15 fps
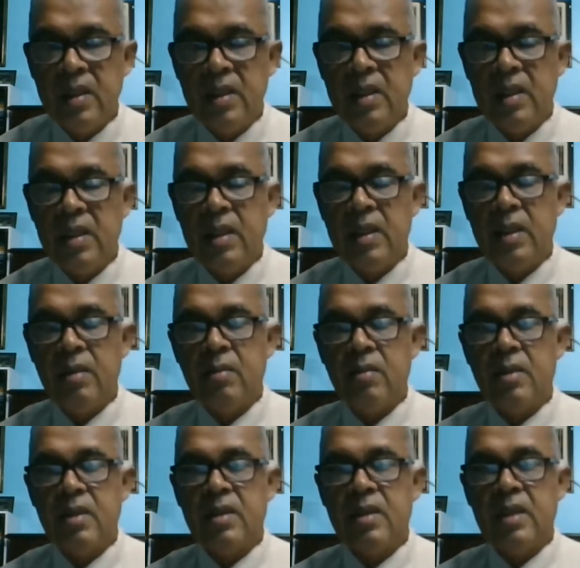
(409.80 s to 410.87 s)
the
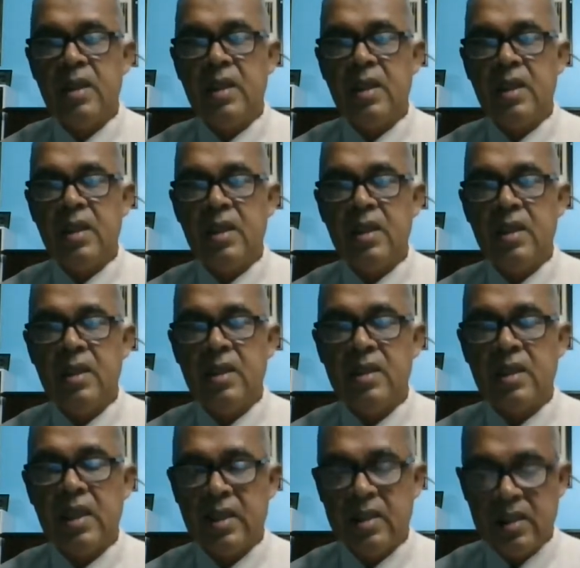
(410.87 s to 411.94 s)
seeker
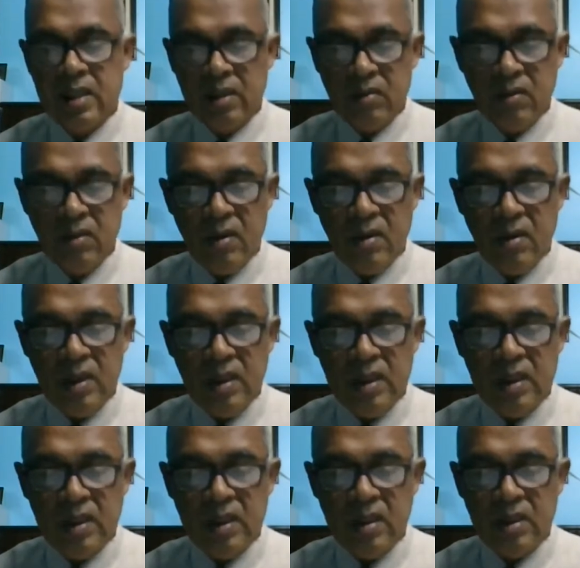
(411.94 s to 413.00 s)
is asking for,
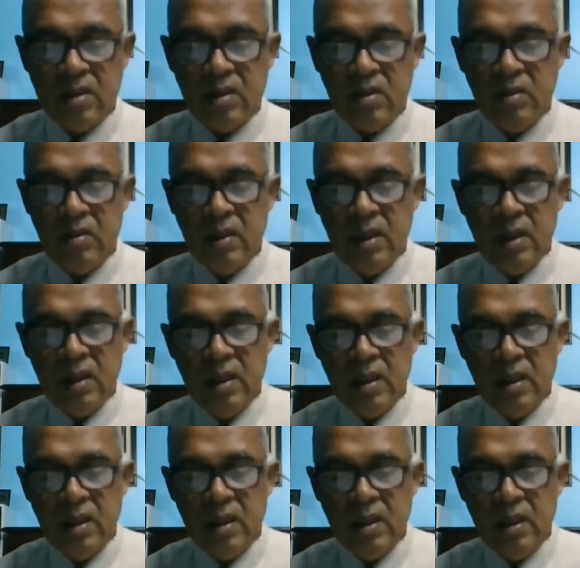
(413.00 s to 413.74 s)
it is to be